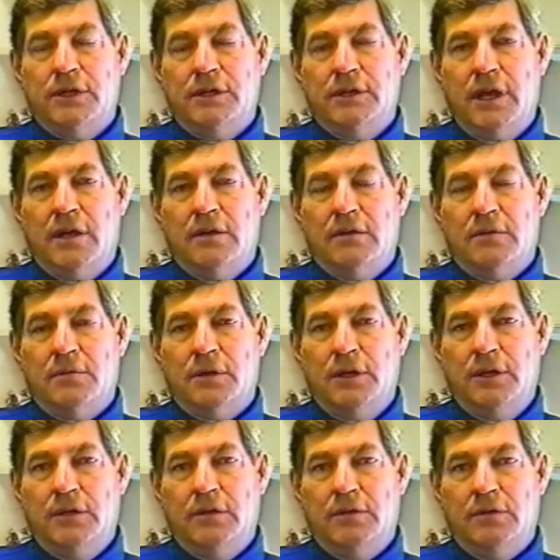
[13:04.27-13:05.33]
get down
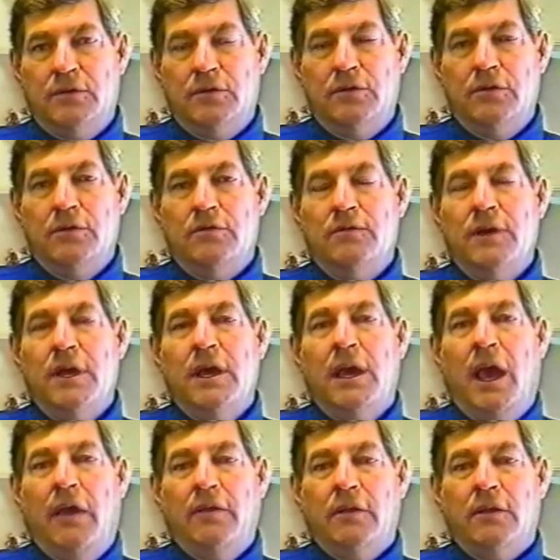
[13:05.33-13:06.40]
into the groove,
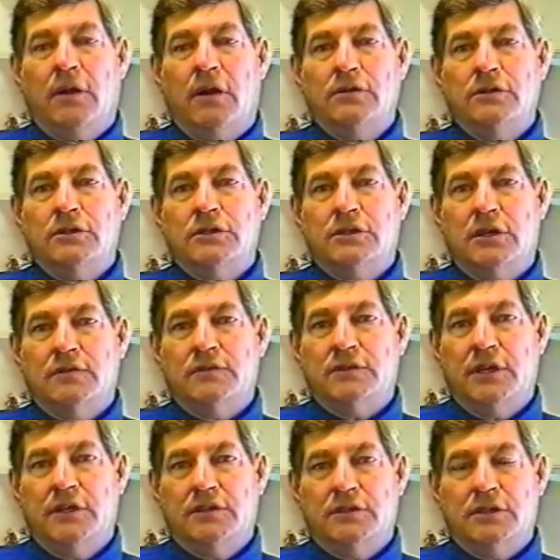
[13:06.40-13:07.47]
and the larger stuff
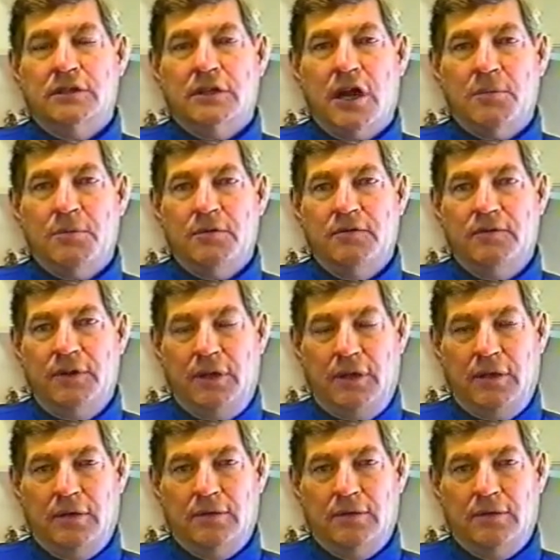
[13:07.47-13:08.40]
stays at the top of the V